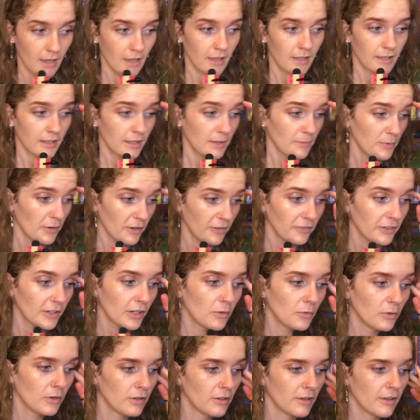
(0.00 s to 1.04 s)
The Perfect
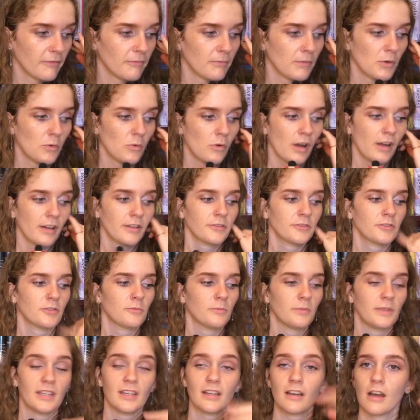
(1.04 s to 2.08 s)
World of Miwako
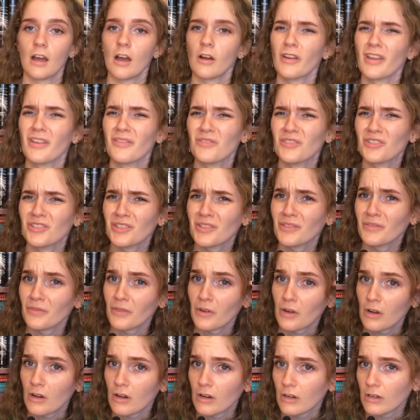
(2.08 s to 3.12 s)
Sumida. Okay, first of
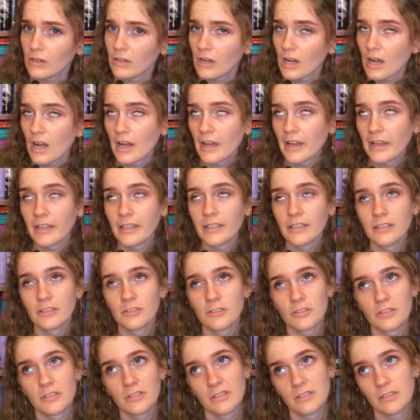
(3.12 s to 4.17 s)
all, I
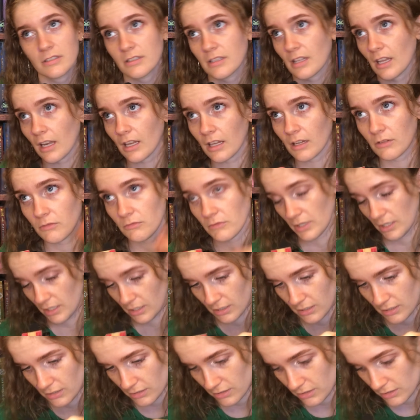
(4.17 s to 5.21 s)
just didn't read
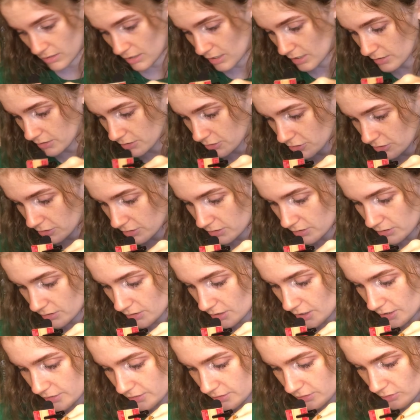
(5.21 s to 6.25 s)
it.
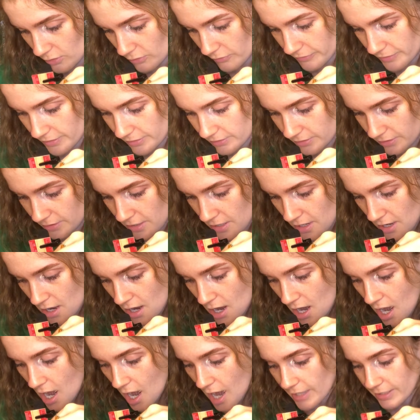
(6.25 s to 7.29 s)
It's no offense.
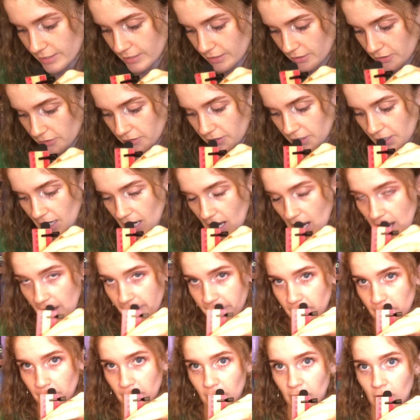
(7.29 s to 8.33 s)
I literally have
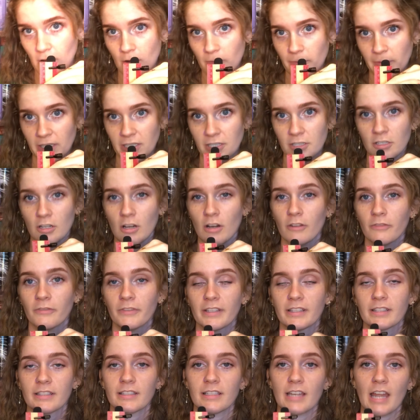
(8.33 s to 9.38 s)
the book on my shelf.
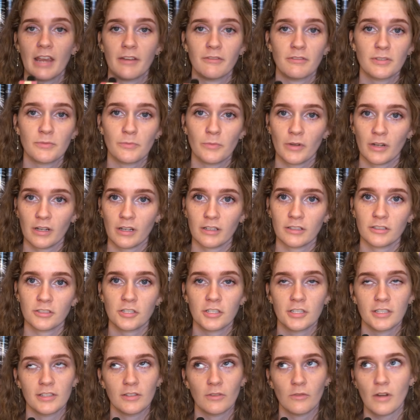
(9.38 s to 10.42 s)
It's Tyra's book. She
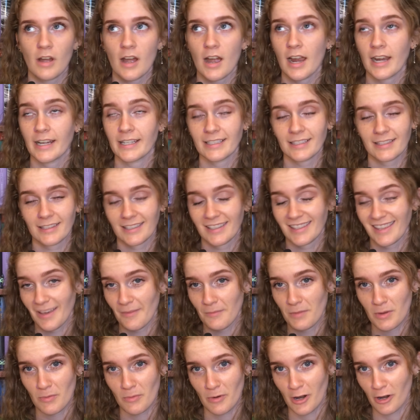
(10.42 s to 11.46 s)
so kindly let
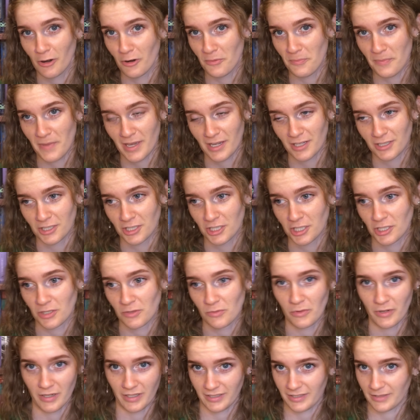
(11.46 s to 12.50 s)
me borrow it because she
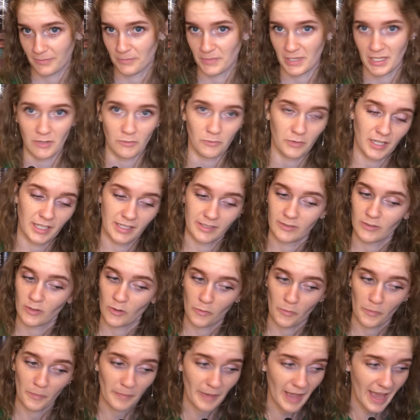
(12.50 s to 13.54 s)
wanted me to read it
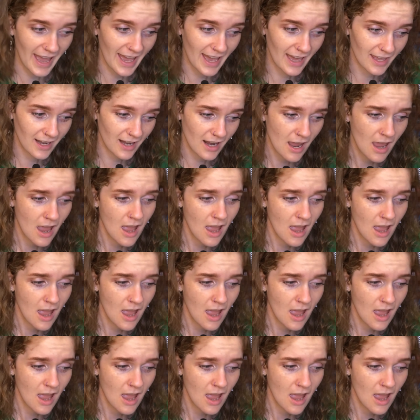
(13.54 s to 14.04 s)
so bad.